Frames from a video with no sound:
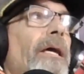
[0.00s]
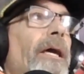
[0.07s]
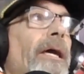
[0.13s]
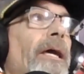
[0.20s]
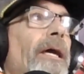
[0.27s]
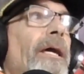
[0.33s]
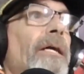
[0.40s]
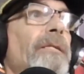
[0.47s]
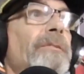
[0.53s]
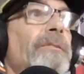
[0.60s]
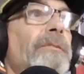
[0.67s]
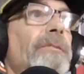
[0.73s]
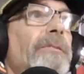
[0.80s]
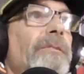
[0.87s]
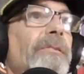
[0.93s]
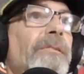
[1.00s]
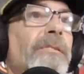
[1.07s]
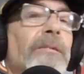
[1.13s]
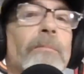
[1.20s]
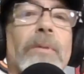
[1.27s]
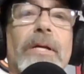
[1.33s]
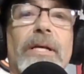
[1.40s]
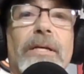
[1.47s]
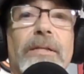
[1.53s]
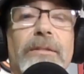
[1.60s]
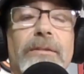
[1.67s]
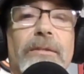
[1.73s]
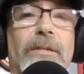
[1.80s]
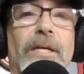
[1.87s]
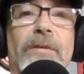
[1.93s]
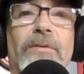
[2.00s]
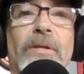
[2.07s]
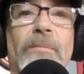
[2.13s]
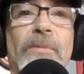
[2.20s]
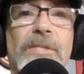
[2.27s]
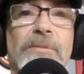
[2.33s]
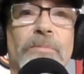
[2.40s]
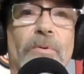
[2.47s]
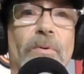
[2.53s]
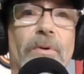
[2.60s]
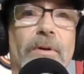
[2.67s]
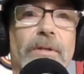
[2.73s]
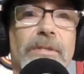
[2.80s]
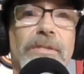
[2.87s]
and somebody had given him this board,